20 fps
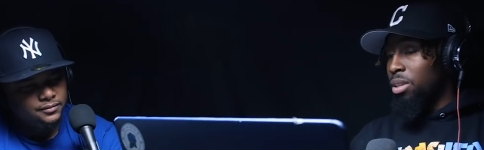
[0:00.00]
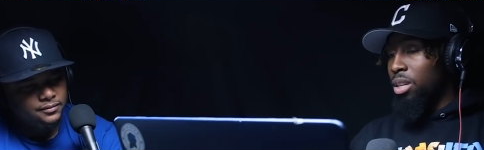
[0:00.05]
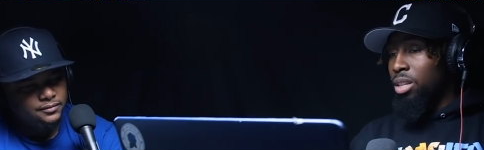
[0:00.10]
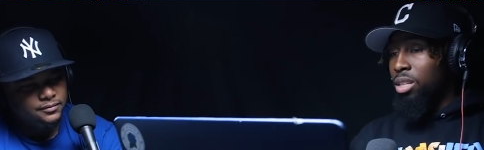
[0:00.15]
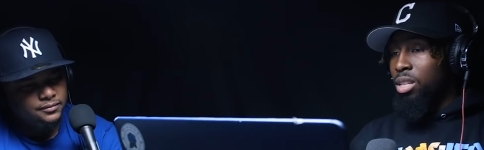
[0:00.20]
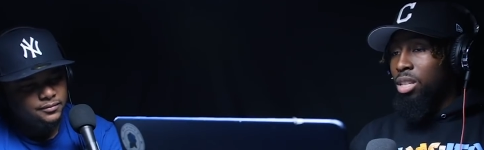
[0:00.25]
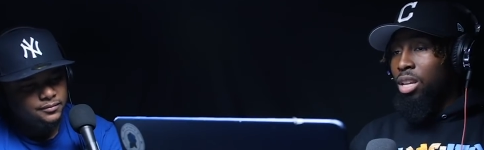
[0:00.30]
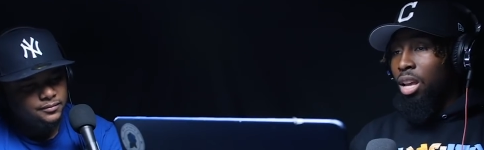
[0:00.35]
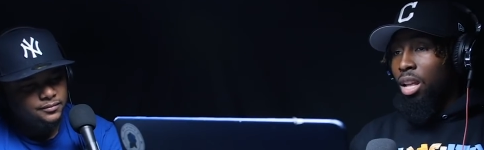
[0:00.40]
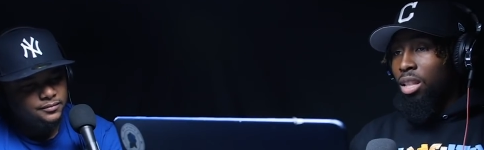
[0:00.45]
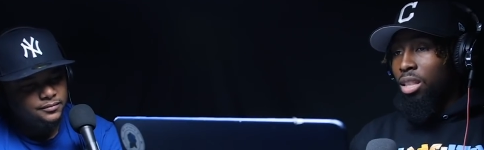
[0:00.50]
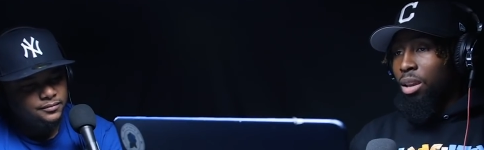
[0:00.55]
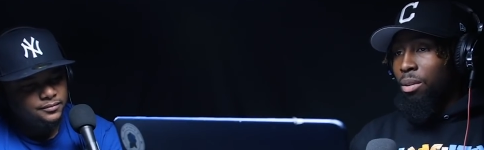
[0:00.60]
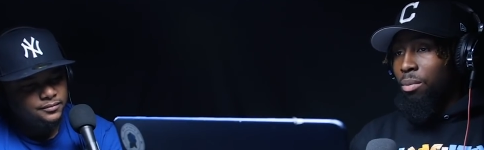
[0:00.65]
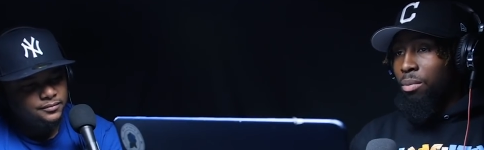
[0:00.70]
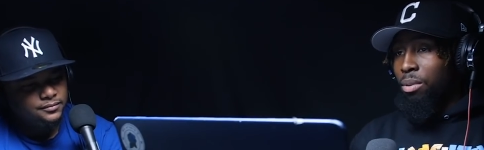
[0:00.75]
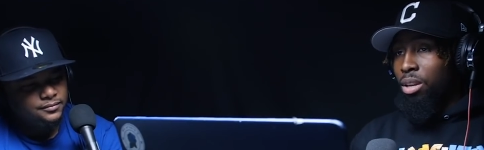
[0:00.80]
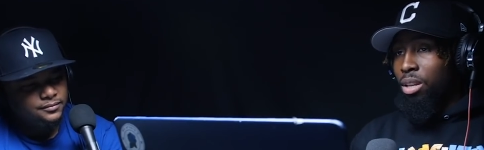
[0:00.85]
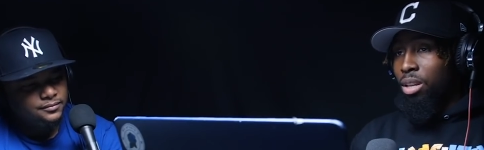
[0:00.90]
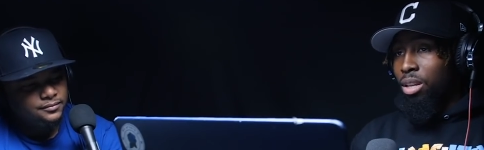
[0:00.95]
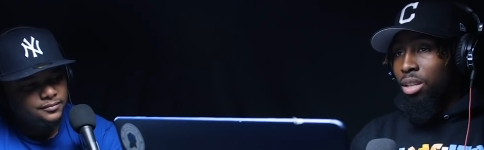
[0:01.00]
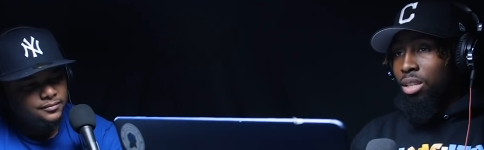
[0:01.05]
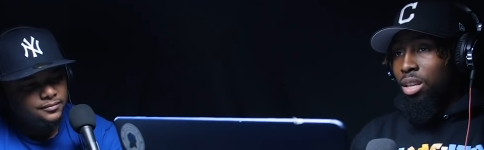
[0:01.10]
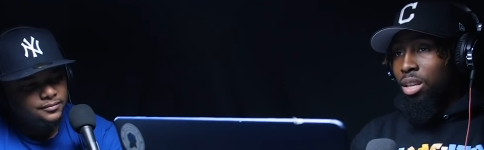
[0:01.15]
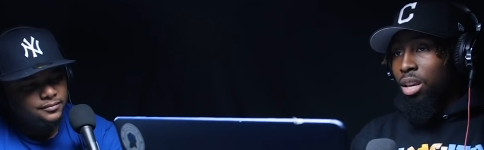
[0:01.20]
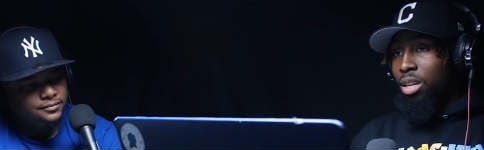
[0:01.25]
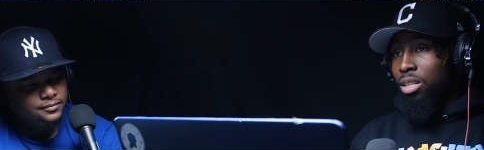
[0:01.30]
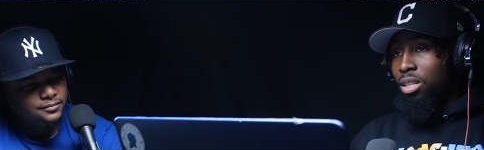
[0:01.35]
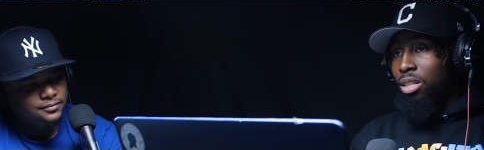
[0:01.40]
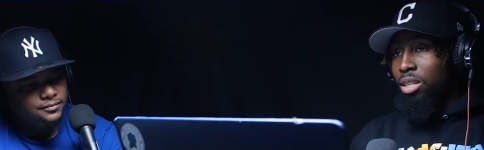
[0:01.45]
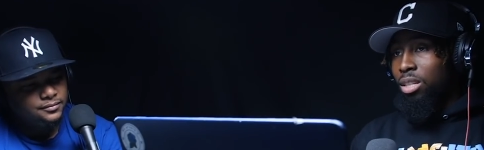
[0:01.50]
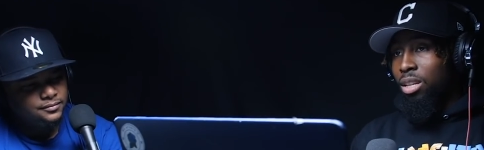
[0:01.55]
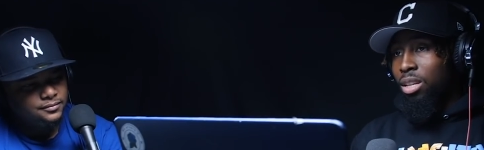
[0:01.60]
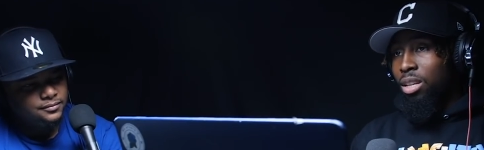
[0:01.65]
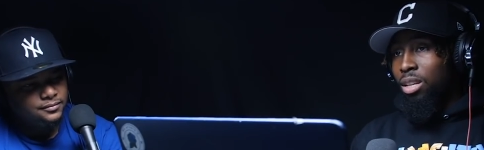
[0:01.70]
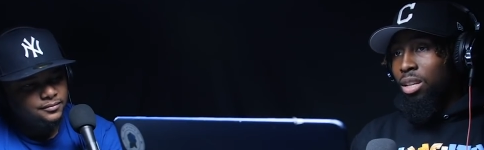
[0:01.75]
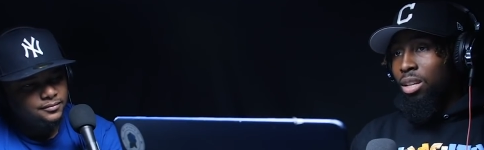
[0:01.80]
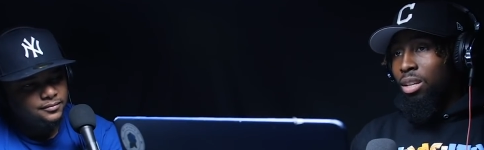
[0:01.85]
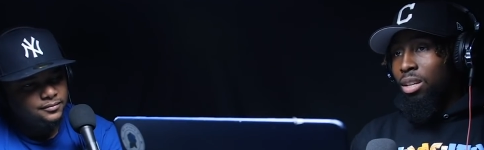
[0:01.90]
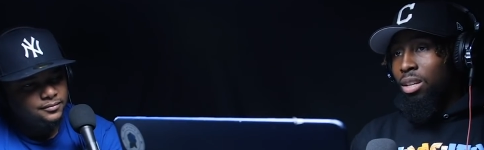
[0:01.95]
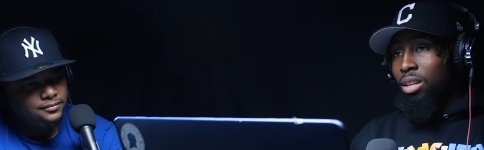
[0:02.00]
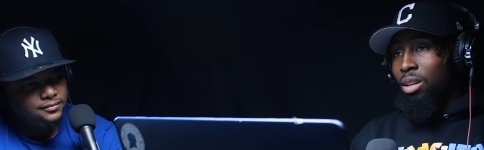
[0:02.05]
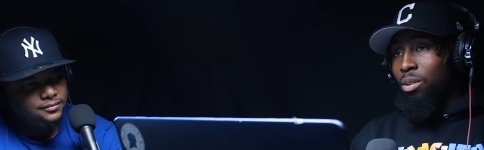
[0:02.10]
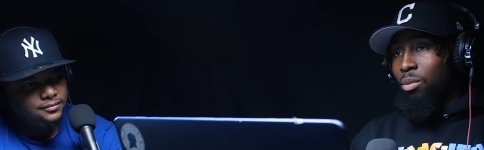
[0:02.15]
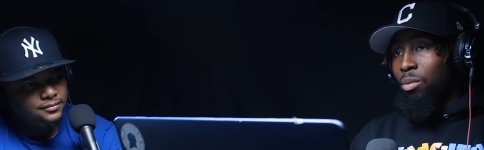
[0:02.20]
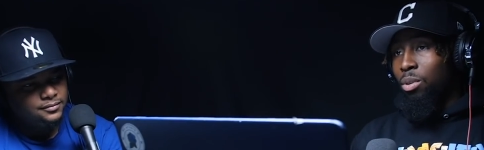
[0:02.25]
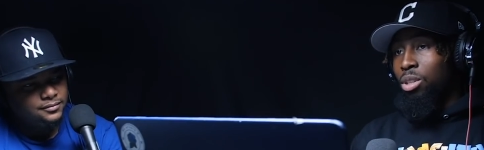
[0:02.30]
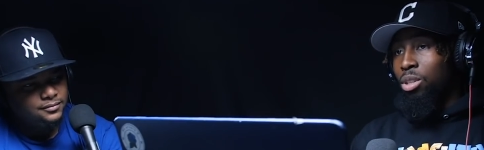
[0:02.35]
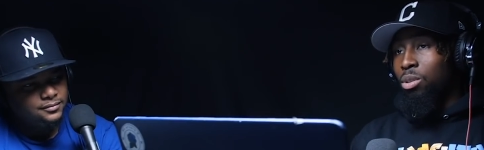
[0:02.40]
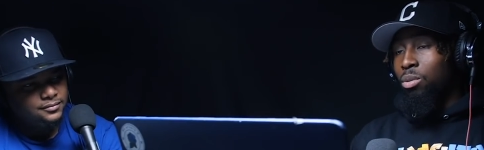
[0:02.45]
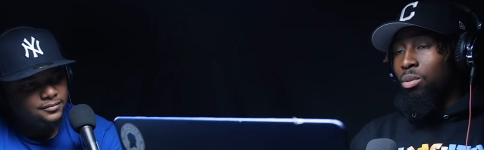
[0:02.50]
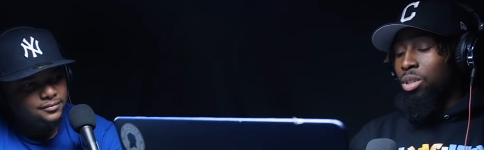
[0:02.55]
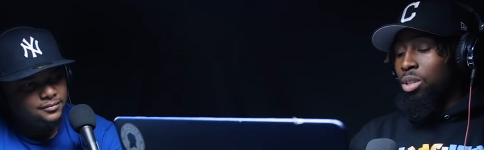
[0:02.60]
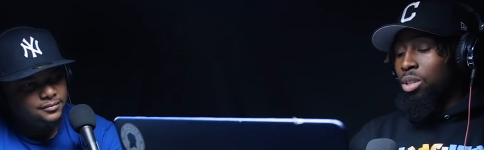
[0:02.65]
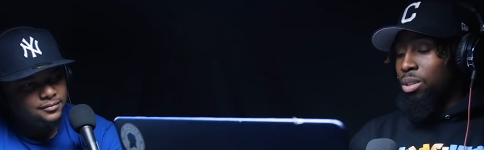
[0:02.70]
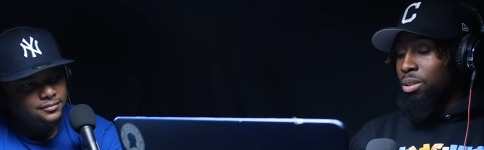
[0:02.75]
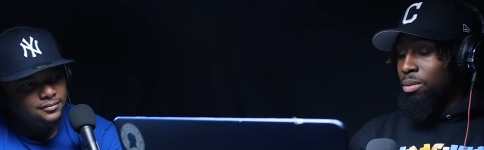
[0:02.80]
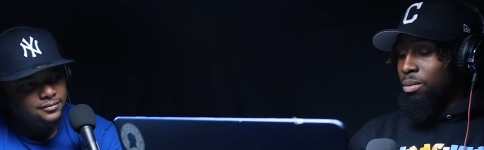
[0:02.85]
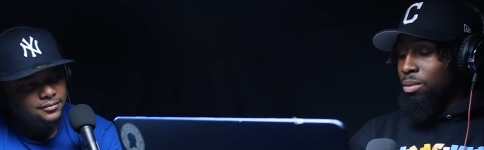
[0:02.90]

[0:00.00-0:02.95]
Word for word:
Speaker 1: She got that win against Casey, which was